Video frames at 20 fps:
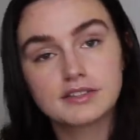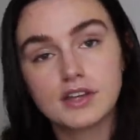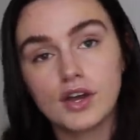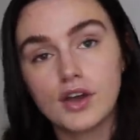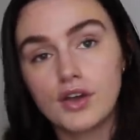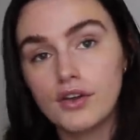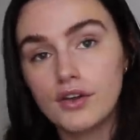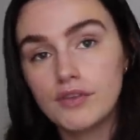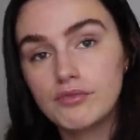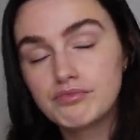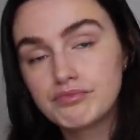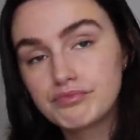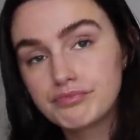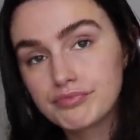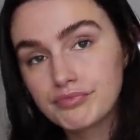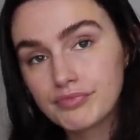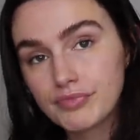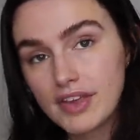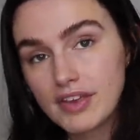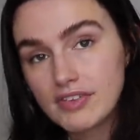So
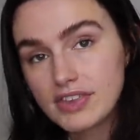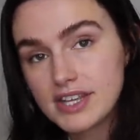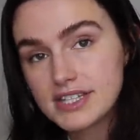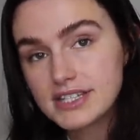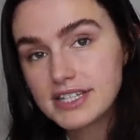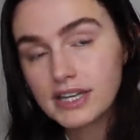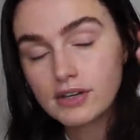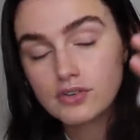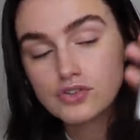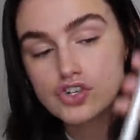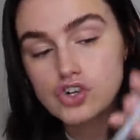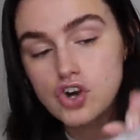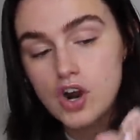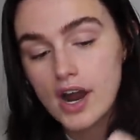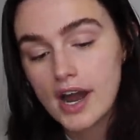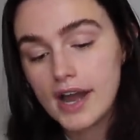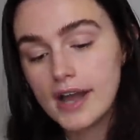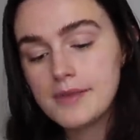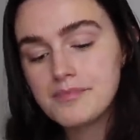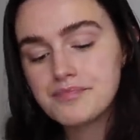give this a little
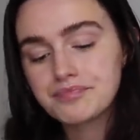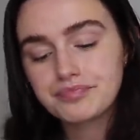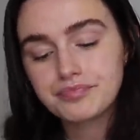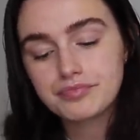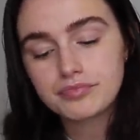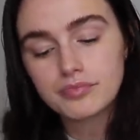try.